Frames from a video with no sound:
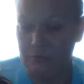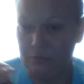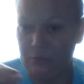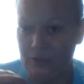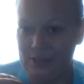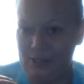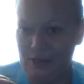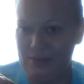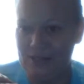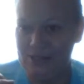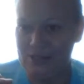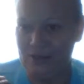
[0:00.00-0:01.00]
Let's hope he
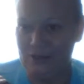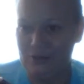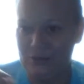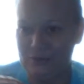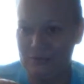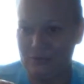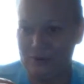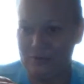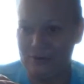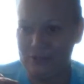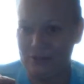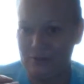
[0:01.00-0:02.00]
doesn't go through forever
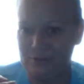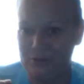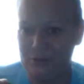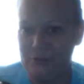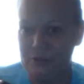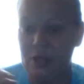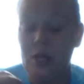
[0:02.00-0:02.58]
terrible twos.